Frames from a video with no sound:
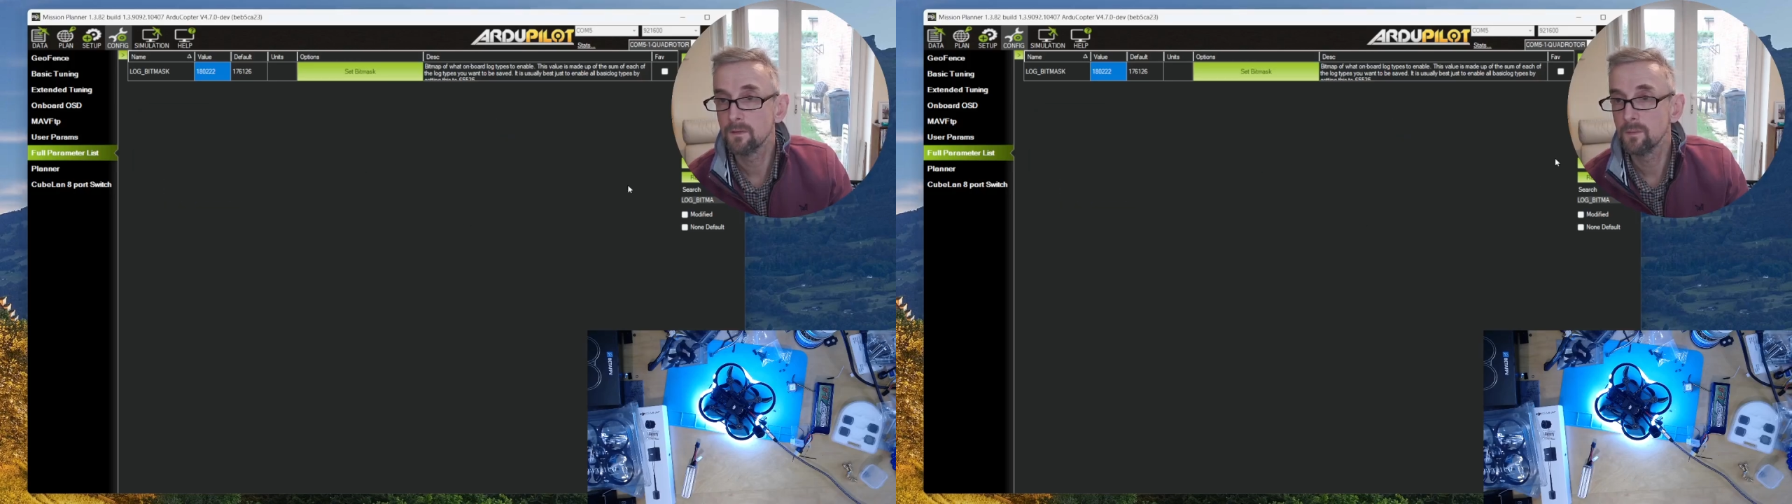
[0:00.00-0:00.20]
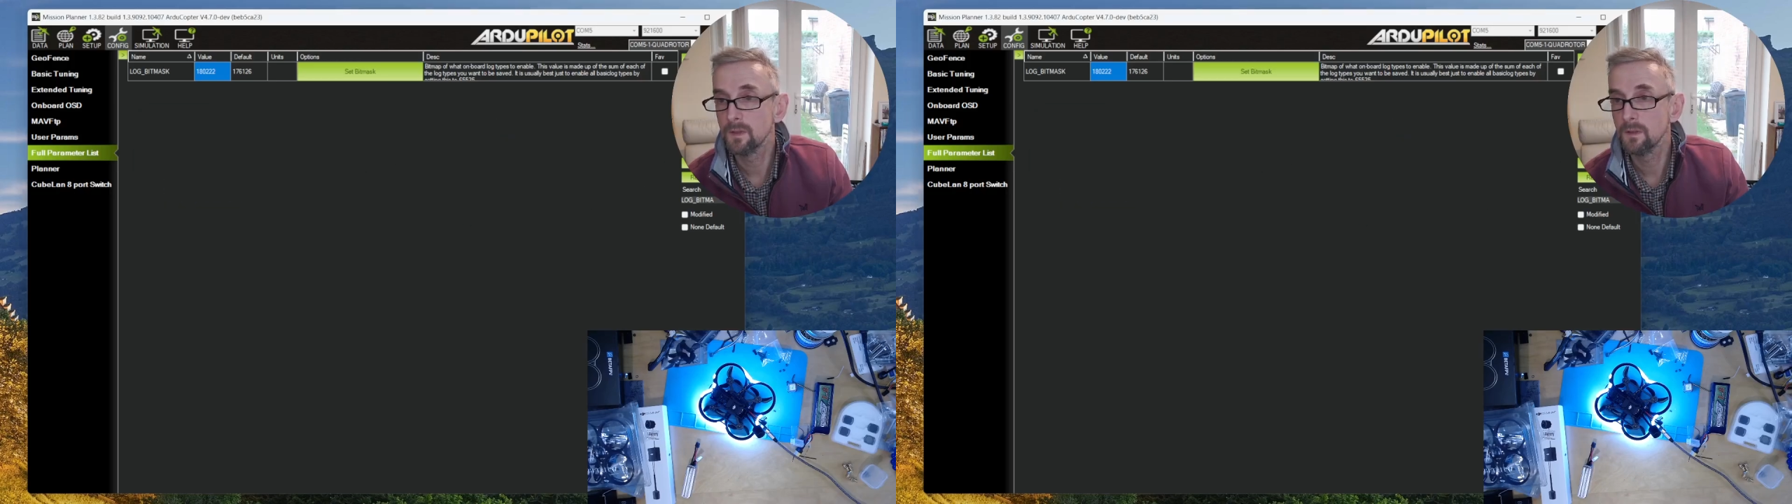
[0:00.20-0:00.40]

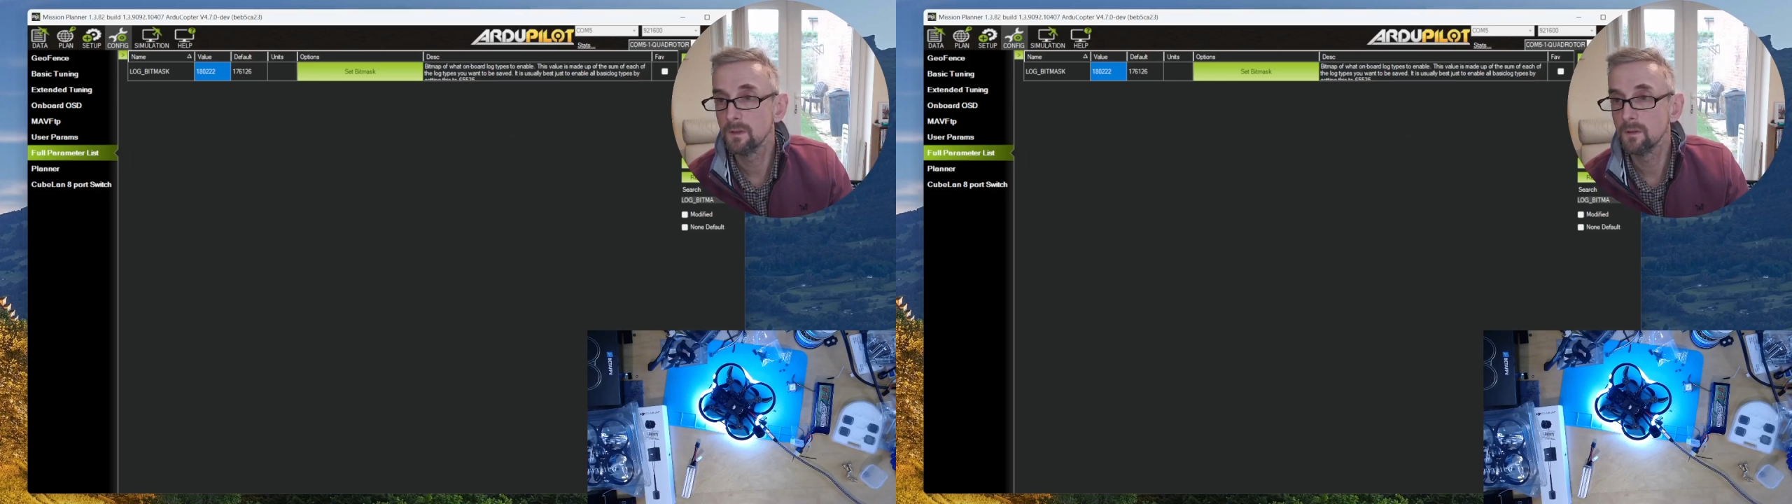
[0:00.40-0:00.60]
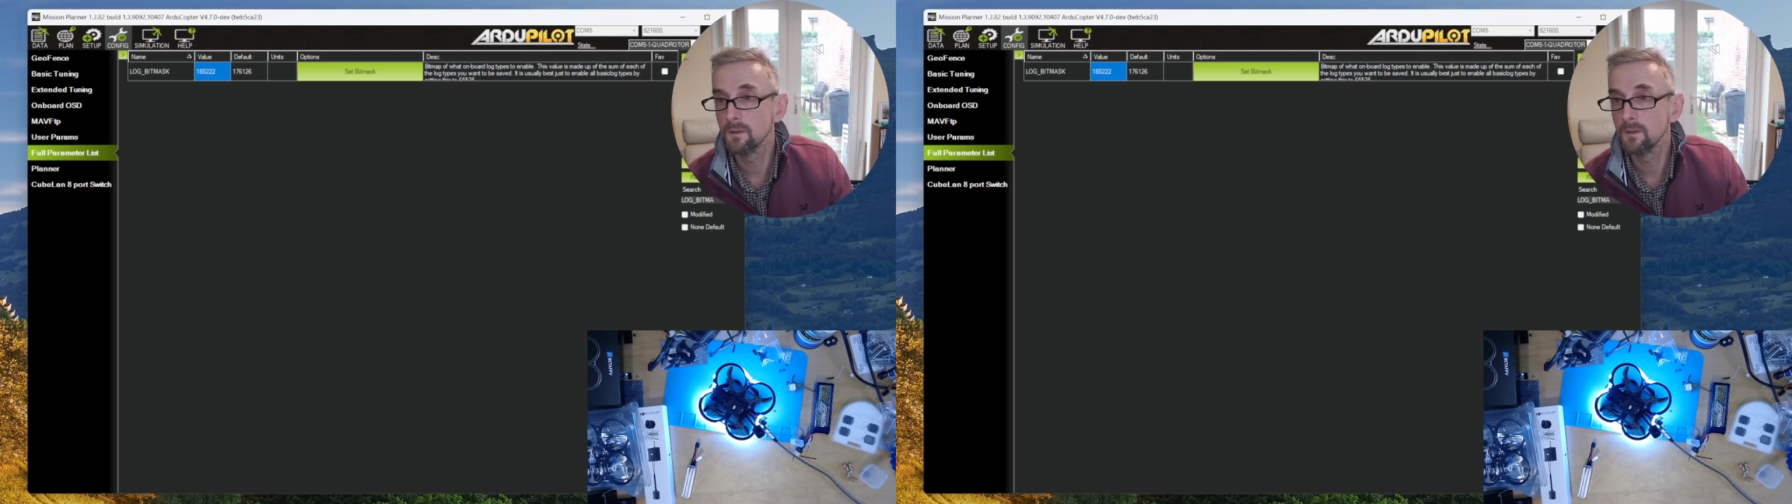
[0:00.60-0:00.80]
be
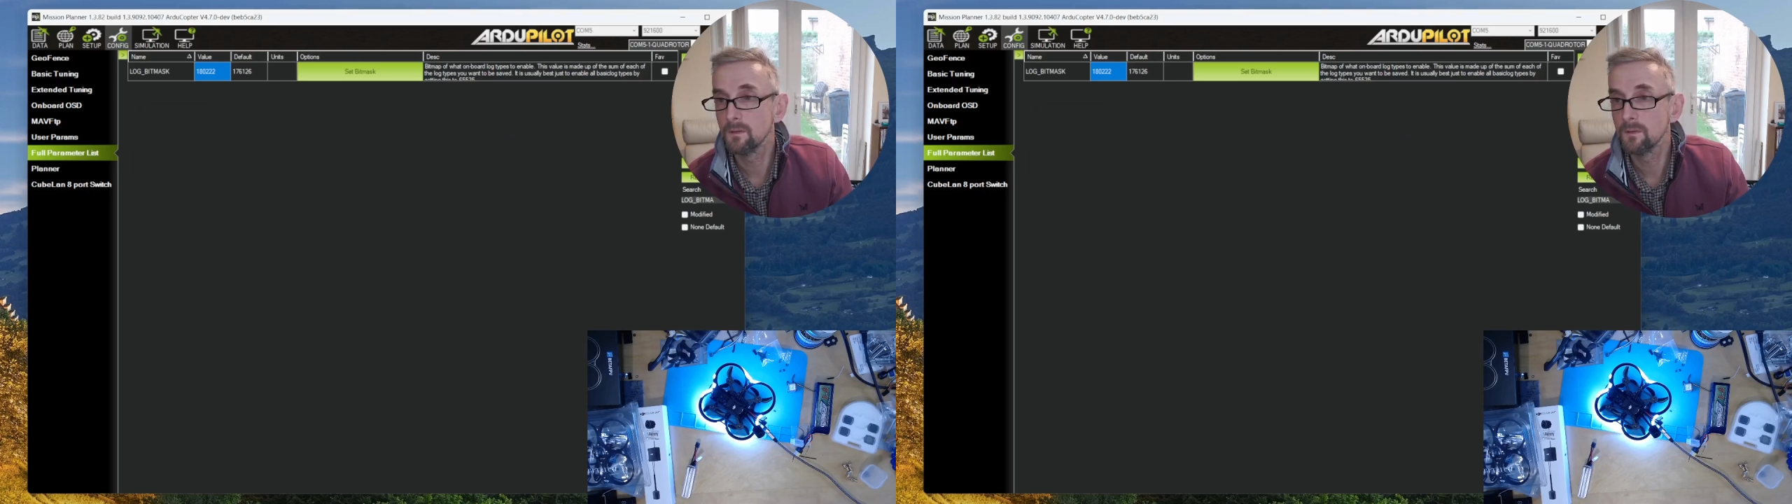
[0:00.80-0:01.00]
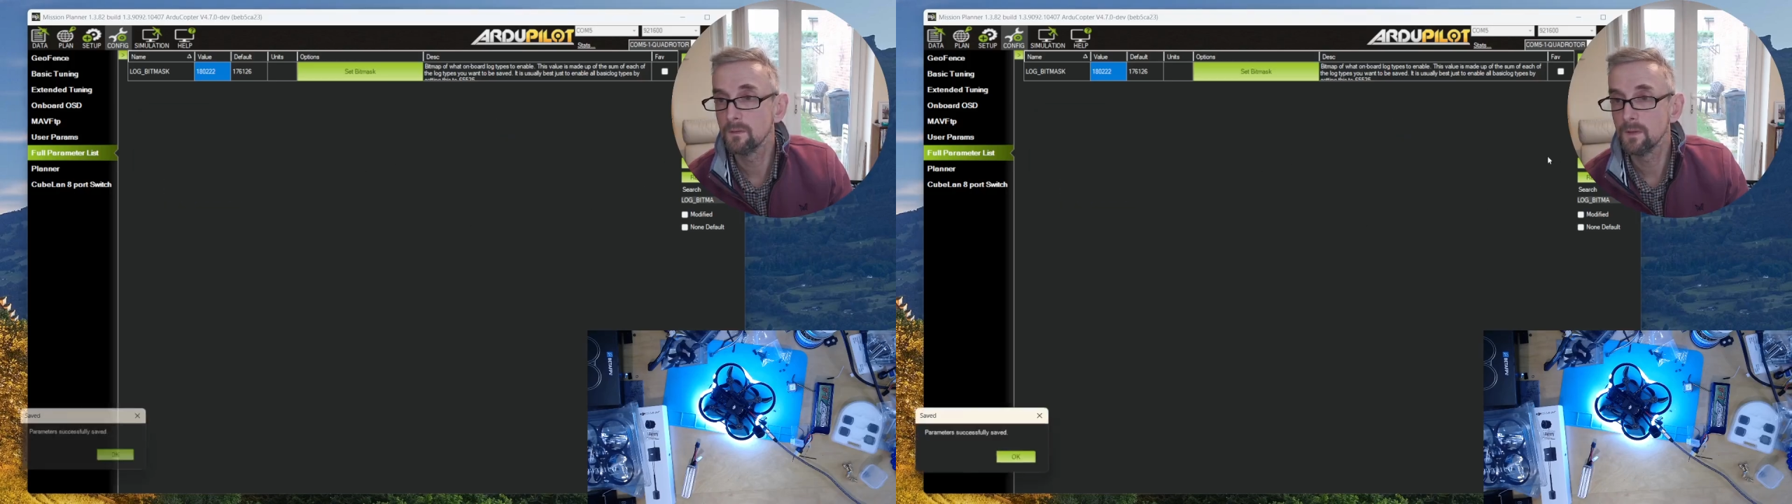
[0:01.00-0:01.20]
good.
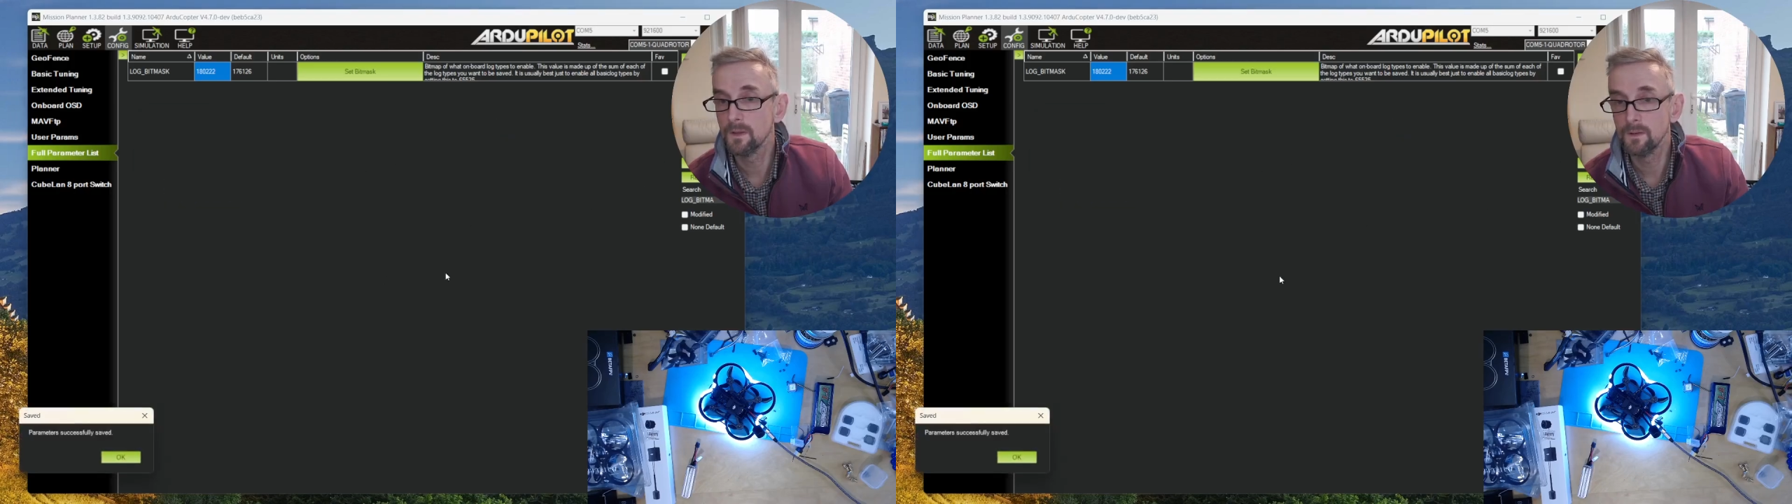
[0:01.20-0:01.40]
So